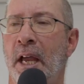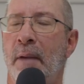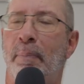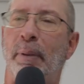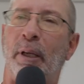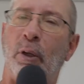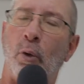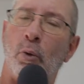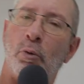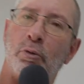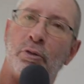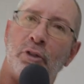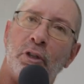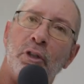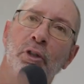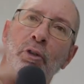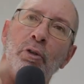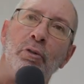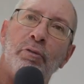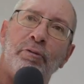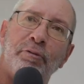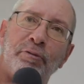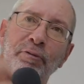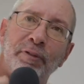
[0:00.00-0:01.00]
Because
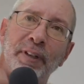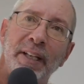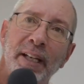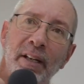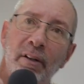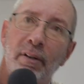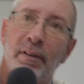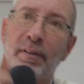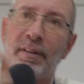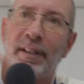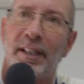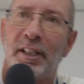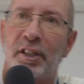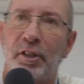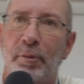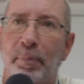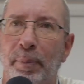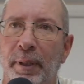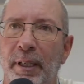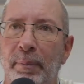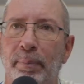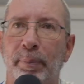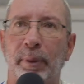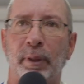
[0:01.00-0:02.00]
you fear these
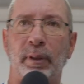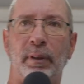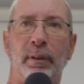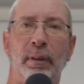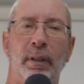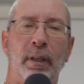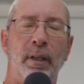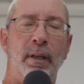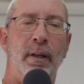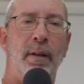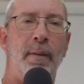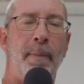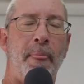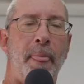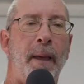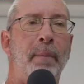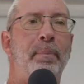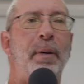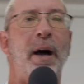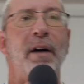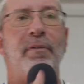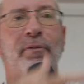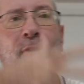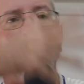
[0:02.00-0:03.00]
people
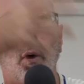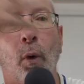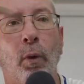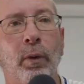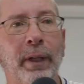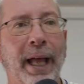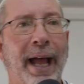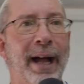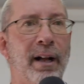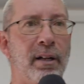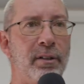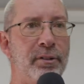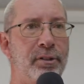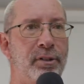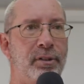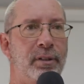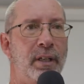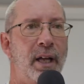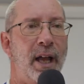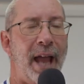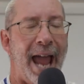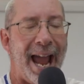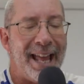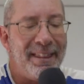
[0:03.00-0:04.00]
above all else,
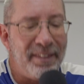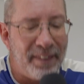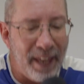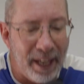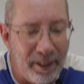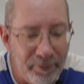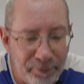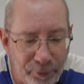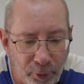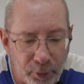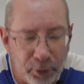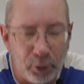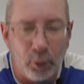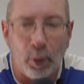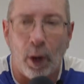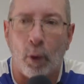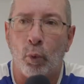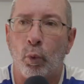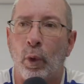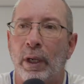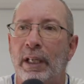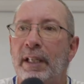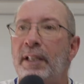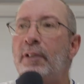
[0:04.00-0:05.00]
and therefore you are
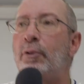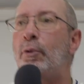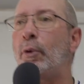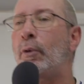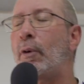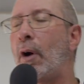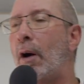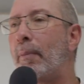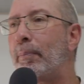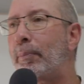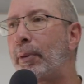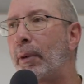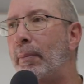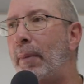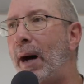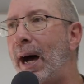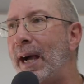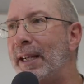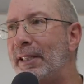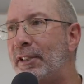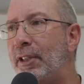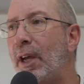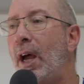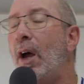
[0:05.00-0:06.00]
willing to
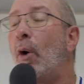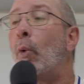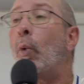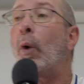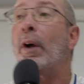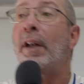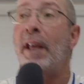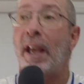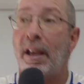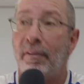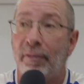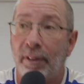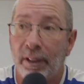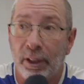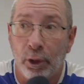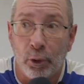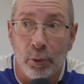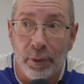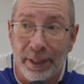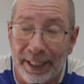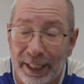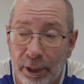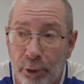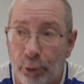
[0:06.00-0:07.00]
compromise whatever
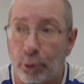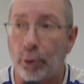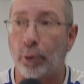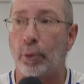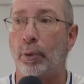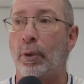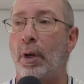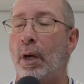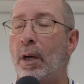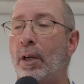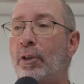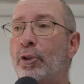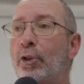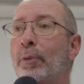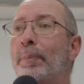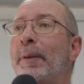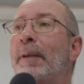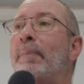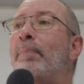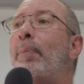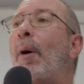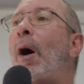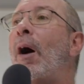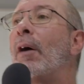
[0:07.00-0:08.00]
you need to
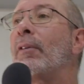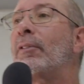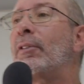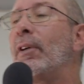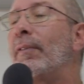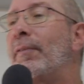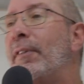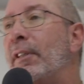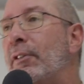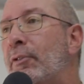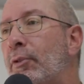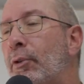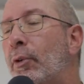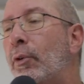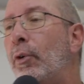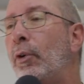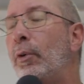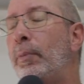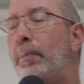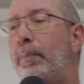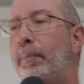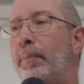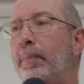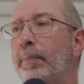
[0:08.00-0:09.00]
be part of this
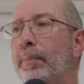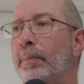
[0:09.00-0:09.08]
group.